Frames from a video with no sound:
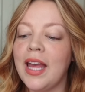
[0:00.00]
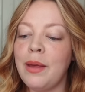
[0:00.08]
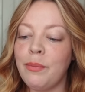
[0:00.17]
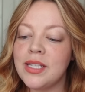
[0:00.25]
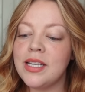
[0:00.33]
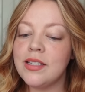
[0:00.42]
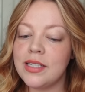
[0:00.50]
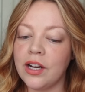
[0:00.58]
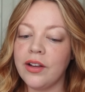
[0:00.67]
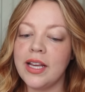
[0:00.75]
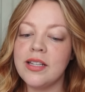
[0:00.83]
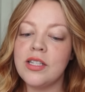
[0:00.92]
a missing
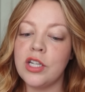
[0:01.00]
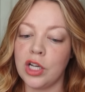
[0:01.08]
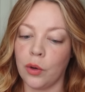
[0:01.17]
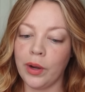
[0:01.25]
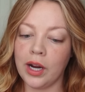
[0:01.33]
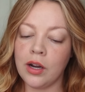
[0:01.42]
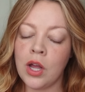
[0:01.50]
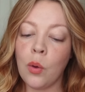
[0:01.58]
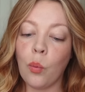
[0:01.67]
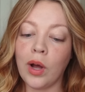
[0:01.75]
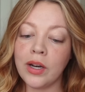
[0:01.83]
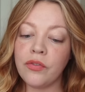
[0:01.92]
staircase to nowhere.
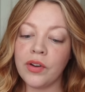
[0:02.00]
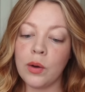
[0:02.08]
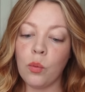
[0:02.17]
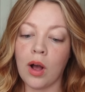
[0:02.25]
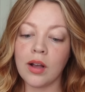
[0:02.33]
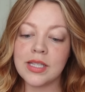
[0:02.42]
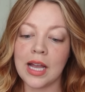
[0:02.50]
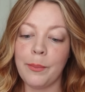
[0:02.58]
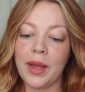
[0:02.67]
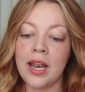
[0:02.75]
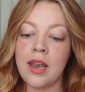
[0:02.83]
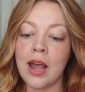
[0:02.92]
One friend walks
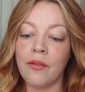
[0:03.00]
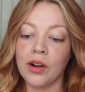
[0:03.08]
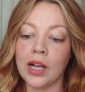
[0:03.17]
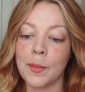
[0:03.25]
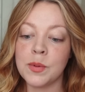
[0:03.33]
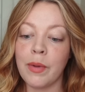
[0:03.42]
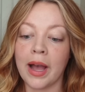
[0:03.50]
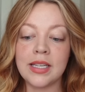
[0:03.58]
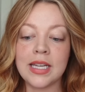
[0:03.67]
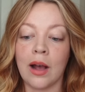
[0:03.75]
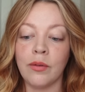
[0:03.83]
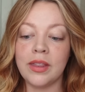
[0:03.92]
up and never comes back
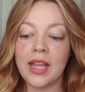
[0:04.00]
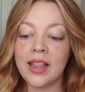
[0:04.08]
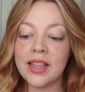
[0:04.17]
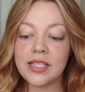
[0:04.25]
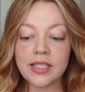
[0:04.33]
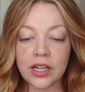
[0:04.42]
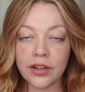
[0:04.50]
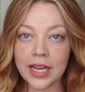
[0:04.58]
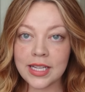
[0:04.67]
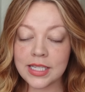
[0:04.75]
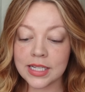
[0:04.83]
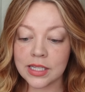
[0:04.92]
down. Then the
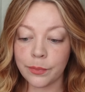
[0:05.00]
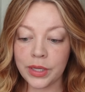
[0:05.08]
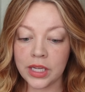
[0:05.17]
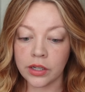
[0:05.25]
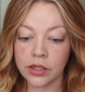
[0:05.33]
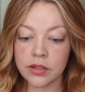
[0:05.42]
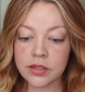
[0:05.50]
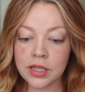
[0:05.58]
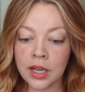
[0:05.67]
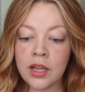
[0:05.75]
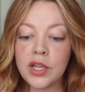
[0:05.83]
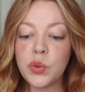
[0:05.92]
staircase disappears.
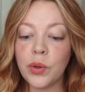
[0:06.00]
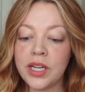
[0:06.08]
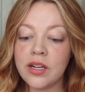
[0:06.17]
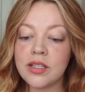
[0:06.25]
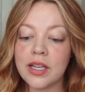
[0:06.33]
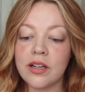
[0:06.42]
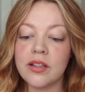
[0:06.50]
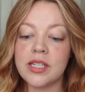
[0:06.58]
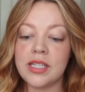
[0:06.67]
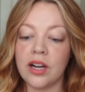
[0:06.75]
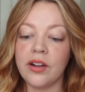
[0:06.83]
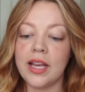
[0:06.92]
twenty years later, the
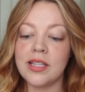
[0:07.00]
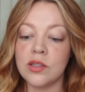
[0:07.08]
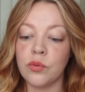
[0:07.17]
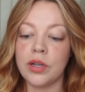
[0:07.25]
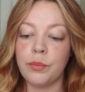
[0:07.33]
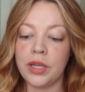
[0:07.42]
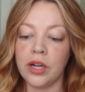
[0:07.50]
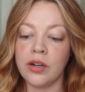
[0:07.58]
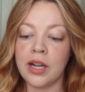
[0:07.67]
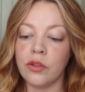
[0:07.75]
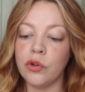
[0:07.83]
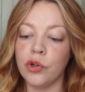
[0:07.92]
staircase has reappeared.
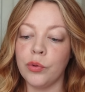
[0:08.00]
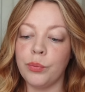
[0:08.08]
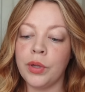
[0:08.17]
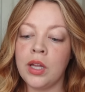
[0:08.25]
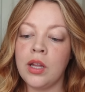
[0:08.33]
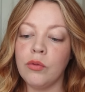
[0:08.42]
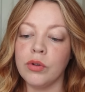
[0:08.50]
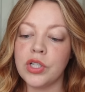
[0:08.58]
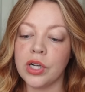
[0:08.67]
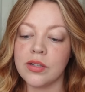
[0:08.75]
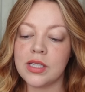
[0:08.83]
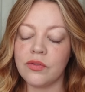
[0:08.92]
Now the group
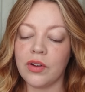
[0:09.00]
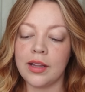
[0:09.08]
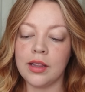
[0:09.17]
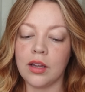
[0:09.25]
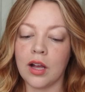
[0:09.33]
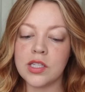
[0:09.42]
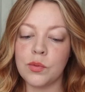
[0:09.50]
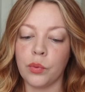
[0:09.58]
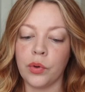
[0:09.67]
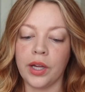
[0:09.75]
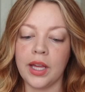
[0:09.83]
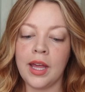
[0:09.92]
returns to find the lost
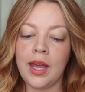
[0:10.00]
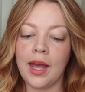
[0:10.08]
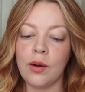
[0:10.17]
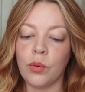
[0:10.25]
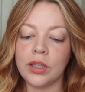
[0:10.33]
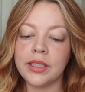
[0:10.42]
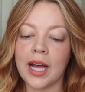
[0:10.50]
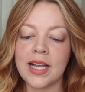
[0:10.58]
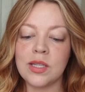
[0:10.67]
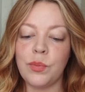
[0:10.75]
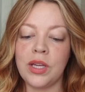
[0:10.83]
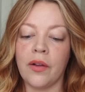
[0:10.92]
boy and what
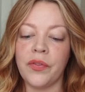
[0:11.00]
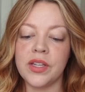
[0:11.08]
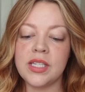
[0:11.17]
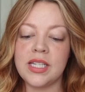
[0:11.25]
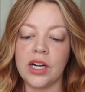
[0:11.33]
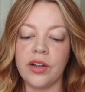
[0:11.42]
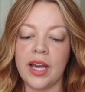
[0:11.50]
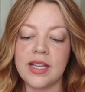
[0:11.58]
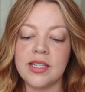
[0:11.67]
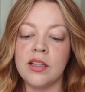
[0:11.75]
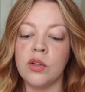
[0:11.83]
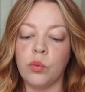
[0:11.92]
lies beyond the
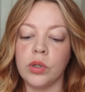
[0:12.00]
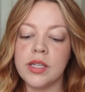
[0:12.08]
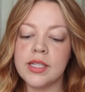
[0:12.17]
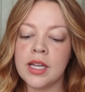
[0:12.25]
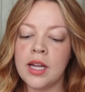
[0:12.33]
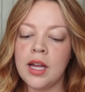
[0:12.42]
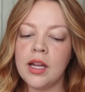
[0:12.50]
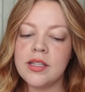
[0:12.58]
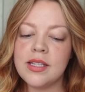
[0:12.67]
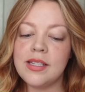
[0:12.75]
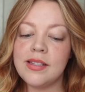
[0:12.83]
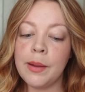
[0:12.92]
staircase in the woods.
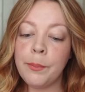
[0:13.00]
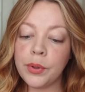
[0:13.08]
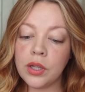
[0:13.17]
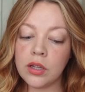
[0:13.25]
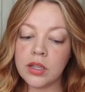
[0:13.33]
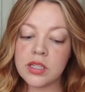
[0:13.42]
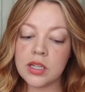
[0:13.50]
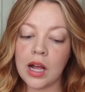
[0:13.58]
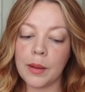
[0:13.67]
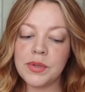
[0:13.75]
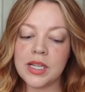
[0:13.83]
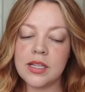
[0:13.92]
Simple
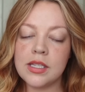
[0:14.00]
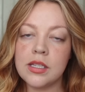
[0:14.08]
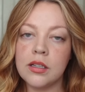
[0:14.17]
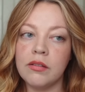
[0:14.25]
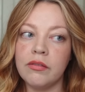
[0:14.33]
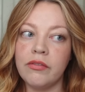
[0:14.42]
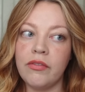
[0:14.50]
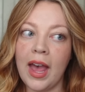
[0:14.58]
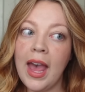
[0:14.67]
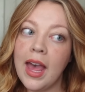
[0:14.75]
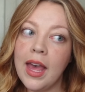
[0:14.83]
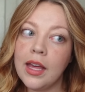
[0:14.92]
synopsis.
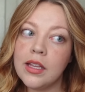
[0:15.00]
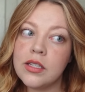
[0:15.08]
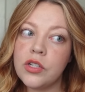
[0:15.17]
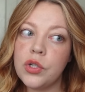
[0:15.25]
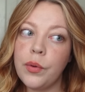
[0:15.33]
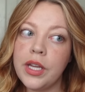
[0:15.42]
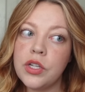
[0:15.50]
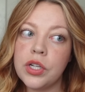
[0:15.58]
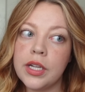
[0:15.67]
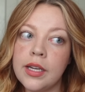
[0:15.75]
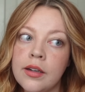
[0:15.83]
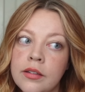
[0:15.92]
Vague
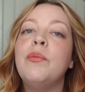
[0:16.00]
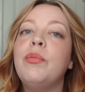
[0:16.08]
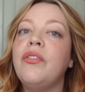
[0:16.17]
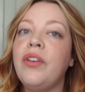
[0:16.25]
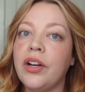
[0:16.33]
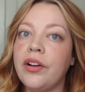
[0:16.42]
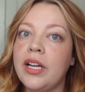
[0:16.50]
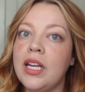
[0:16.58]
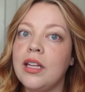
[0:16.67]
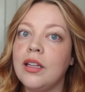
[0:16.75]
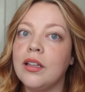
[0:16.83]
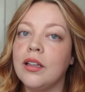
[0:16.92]
situation, but
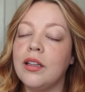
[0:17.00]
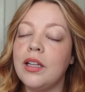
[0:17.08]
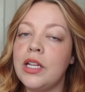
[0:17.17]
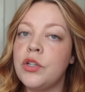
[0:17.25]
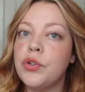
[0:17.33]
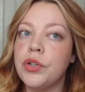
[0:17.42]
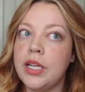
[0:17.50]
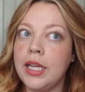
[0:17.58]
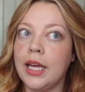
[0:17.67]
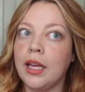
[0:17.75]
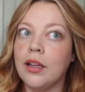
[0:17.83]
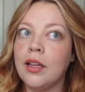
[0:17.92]
very
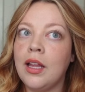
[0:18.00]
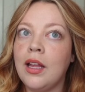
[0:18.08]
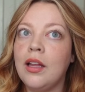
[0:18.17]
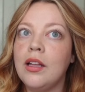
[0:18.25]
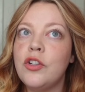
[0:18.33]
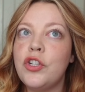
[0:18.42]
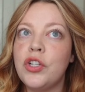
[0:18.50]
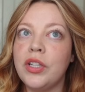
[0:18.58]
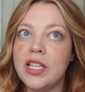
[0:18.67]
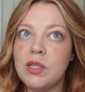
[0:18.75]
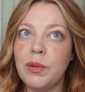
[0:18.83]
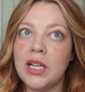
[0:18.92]
intriguing. Should
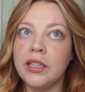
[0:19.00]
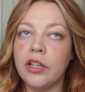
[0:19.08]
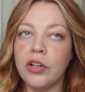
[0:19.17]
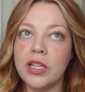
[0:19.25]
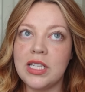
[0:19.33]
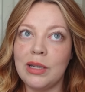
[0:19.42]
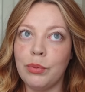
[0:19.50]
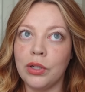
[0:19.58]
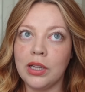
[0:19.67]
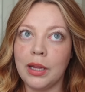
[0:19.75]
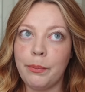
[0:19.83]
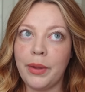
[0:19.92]
this be a Literally Dead
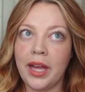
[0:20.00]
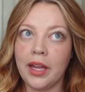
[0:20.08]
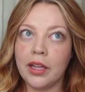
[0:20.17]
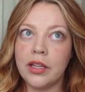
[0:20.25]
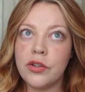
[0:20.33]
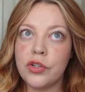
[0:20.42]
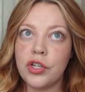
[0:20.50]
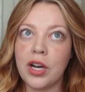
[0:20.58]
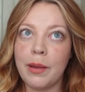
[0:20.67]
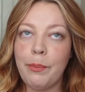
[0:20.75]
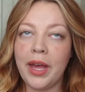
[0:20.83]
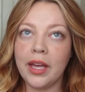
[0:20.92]
book club pick? Should
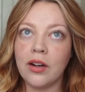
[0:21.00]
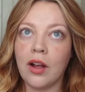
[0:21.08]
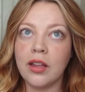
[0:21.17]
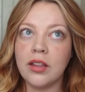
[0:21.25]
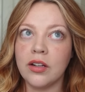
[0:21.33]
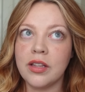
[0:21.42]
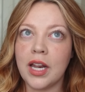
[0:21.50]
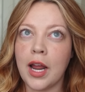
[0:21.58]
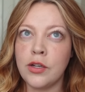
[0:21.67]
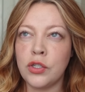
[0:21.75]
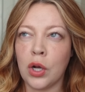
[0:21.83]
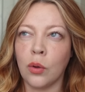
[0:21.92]
I pick an author that
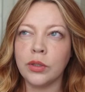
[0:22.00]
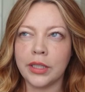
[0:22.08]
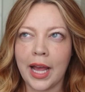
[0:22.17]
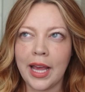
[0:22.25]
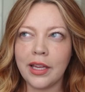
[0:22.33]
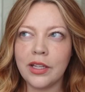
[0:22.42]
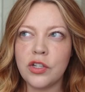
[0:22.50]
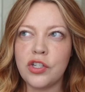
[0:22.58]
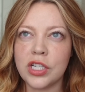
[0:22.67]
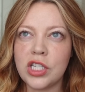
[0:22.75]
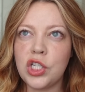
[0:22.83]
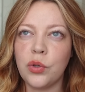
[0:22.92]
I don't like
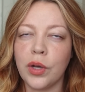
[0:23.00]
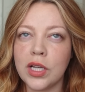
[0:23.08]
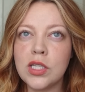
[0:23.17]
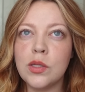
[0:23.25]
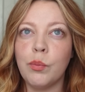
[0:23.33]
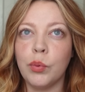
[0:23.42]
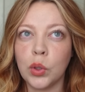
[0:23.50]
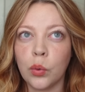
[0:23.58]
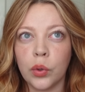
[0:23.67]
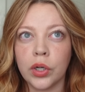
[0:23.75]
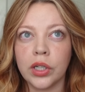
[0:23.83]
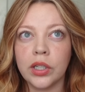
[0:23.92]
just to
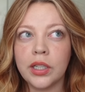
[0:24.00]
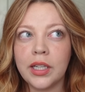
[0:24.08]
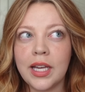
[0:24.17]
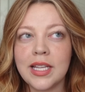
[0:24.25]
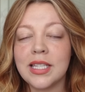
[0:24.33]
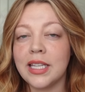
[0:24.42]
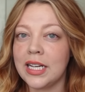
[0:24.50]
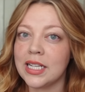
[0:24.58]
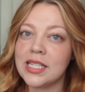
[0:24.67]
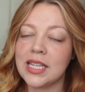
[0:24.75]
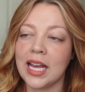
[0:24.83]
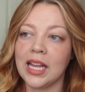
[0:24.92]
explore his
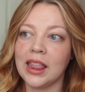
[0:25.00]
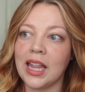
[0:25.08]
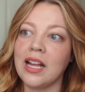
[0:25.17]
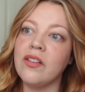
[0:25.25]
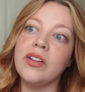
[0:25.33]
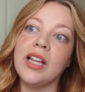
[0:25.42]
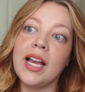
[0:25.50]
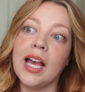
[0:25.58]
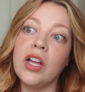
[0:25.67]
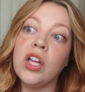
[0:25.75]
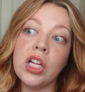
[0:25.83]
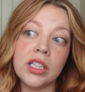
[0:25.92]
latest thing that I feel like
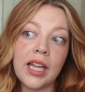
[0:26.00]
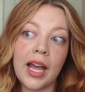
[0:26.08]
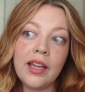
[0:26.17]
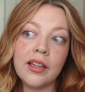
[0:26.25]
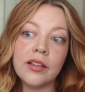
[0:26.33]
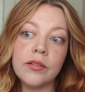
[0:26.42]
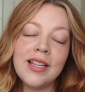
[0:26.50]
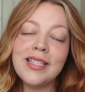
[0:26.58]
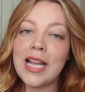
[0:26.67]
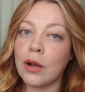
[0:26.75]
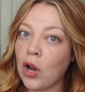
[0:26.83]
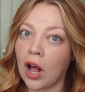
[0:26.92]
I could like?
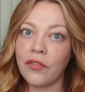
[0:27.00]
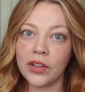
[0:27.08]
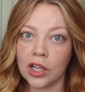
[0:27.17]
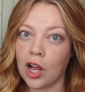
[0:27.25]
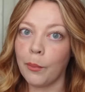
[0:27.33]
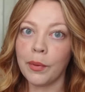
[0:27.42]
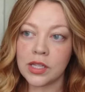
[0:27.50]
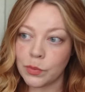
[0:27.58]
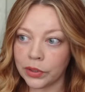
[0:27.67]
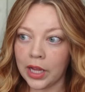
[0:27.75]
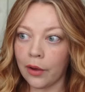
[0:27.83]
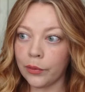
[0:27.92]
Sound off in the comments
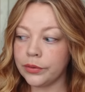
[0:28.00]
below.